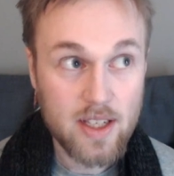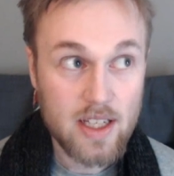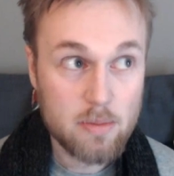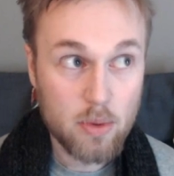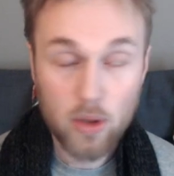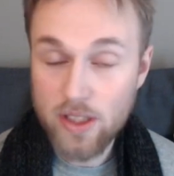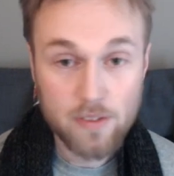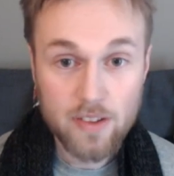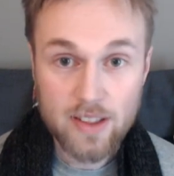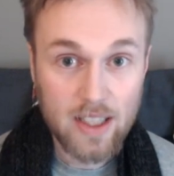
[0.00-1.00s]
They explore
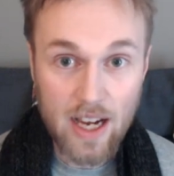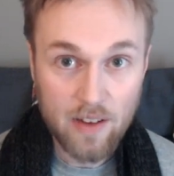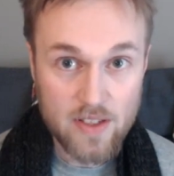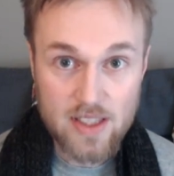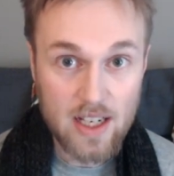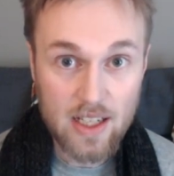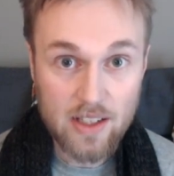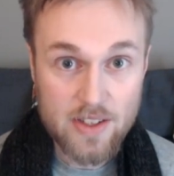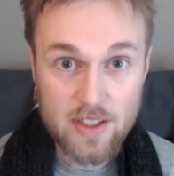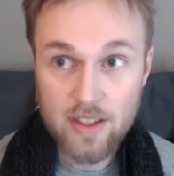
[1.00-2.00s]
different
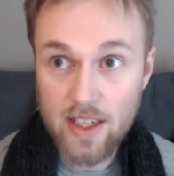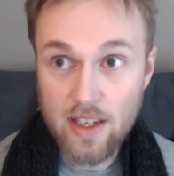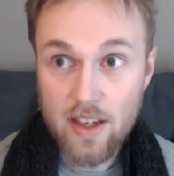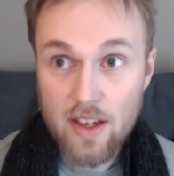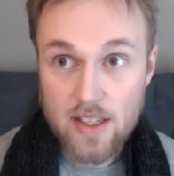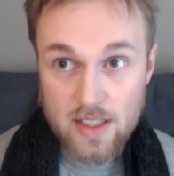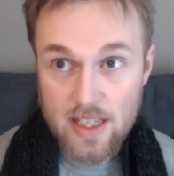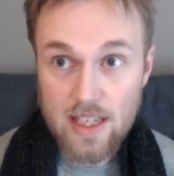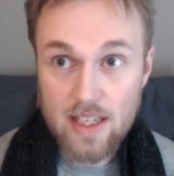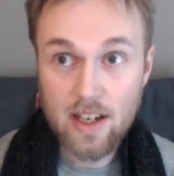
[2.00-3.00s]
lifestyles, and they
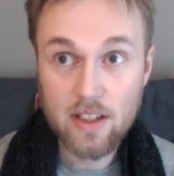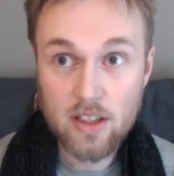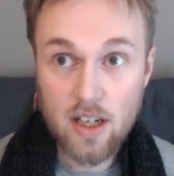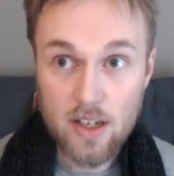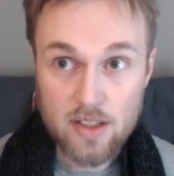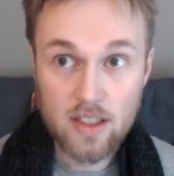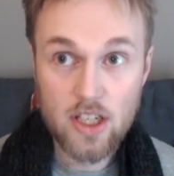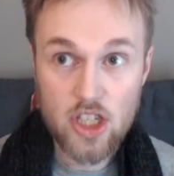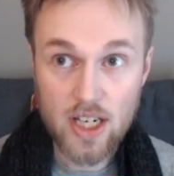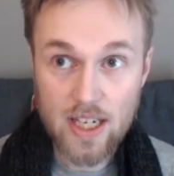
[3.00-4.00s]
see and
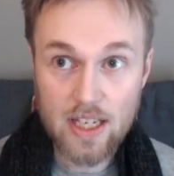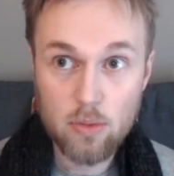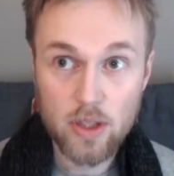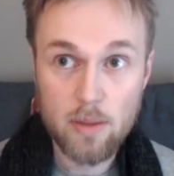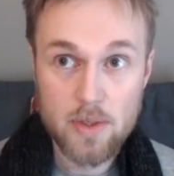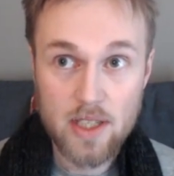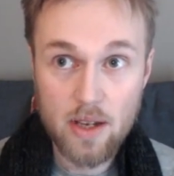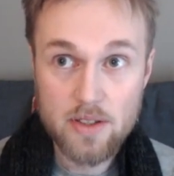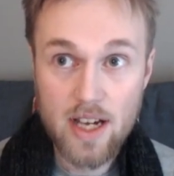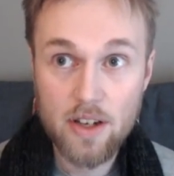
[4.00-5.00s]
constantly check in with
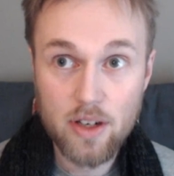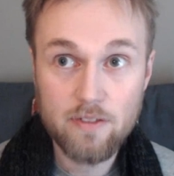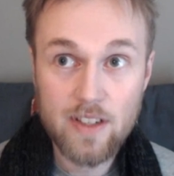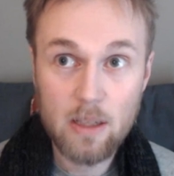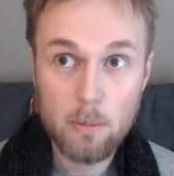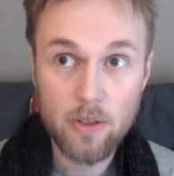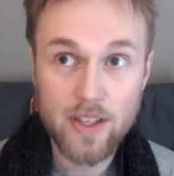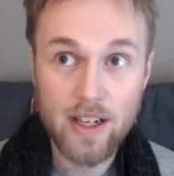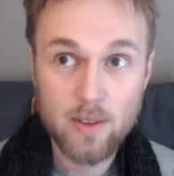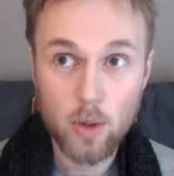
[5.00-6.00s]
themselves. How do I feel about
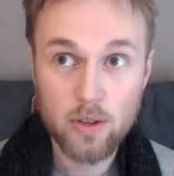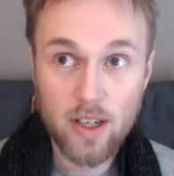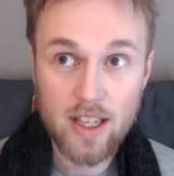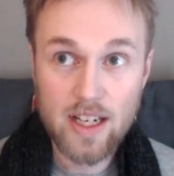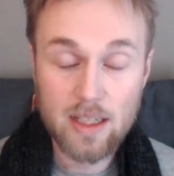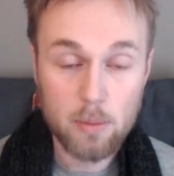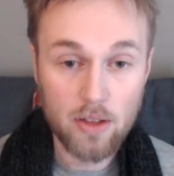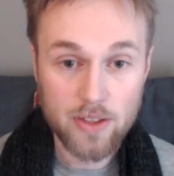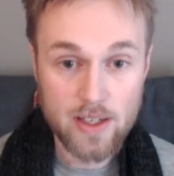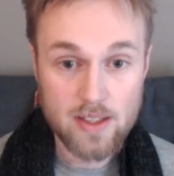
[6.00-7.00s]
that? What do I like
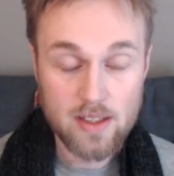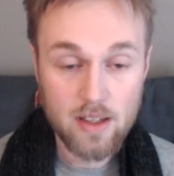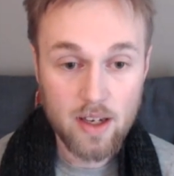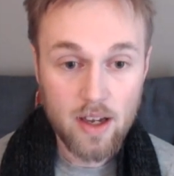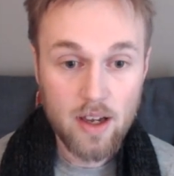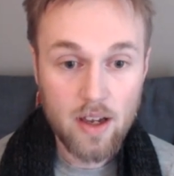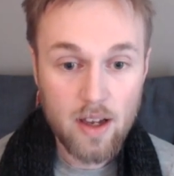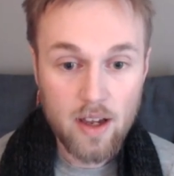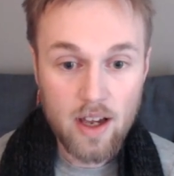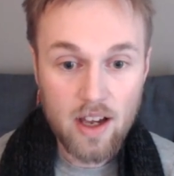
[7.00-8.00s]
about this?
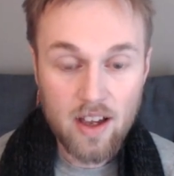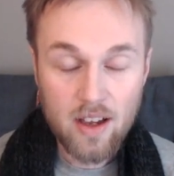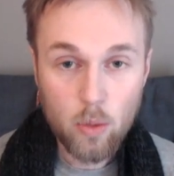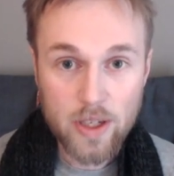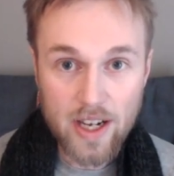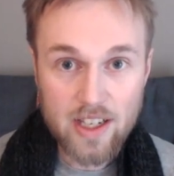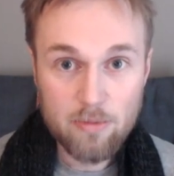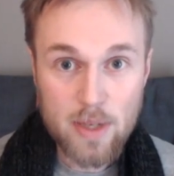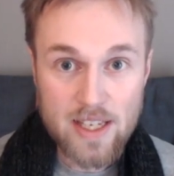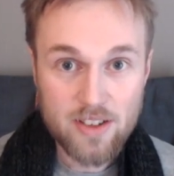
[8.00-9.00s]
When I N
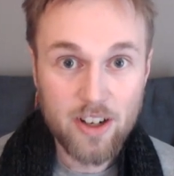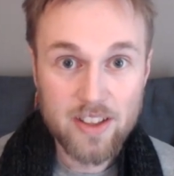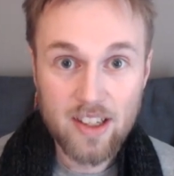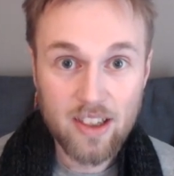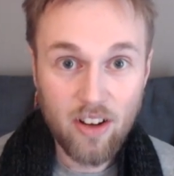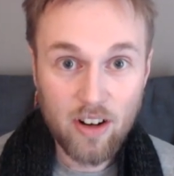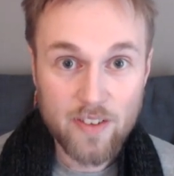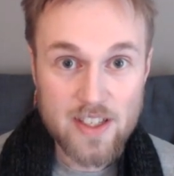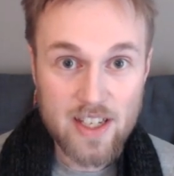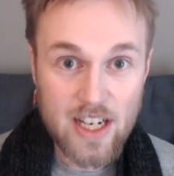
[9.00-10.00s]
F Ps are in the
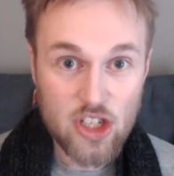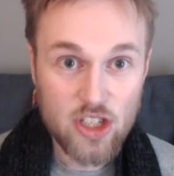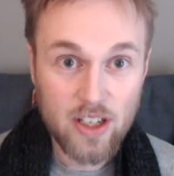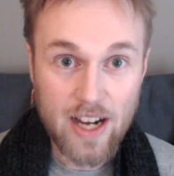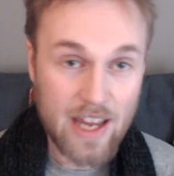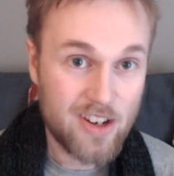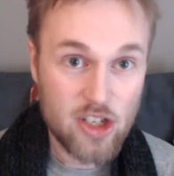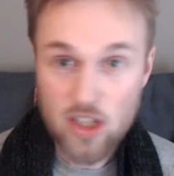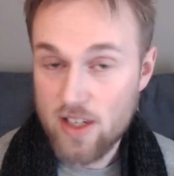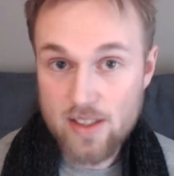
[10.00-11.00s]
larva stage, their
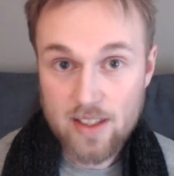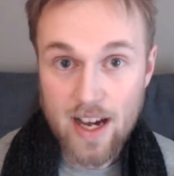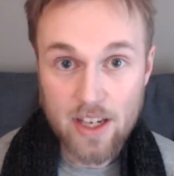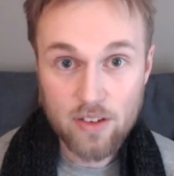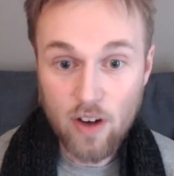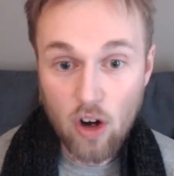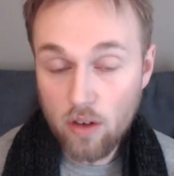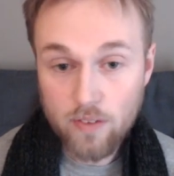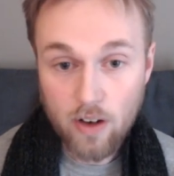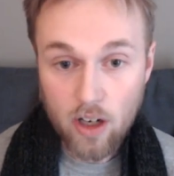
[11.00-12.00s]
energy is kind of
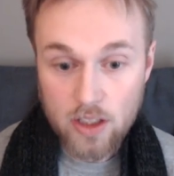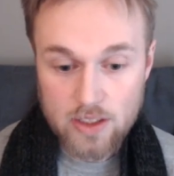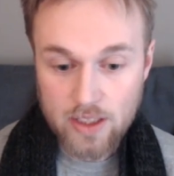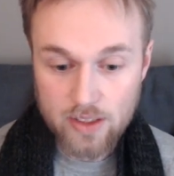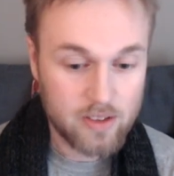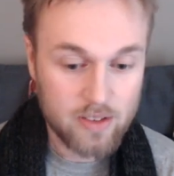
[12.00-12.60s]
half-hearted.